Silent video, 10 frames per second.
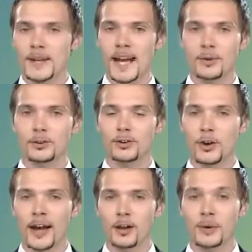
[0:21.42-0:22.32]
been able to
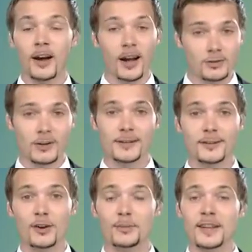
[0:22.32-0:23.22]
help hundreds
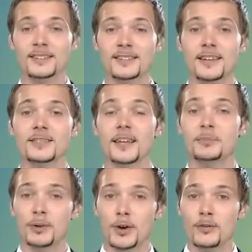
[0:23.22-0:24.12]
of businesses
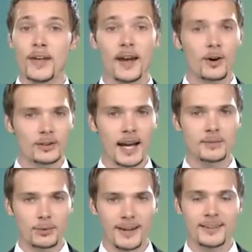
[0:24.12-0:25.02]
improve their online
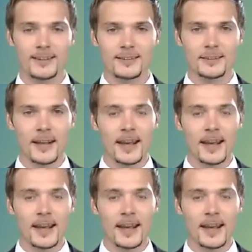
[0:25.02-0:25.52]
presence,